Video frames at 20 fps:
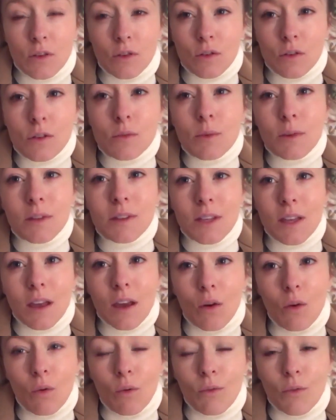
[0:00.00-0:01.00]
you're not supposed to
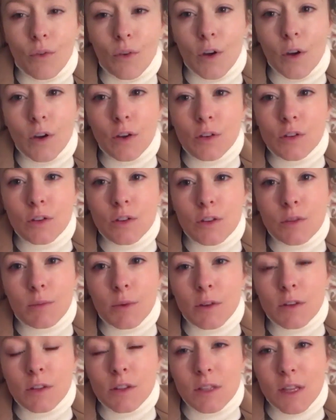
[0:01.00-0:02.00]
get up first, you're
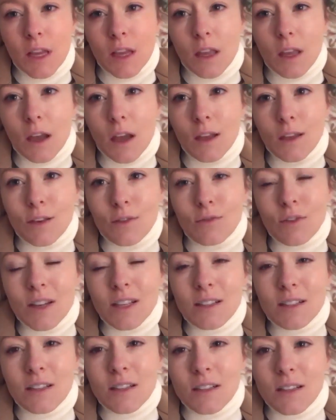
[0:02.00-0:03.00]
supposed to take it at your
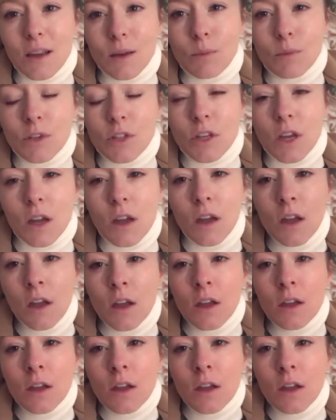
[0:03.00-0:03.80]
resting temperature.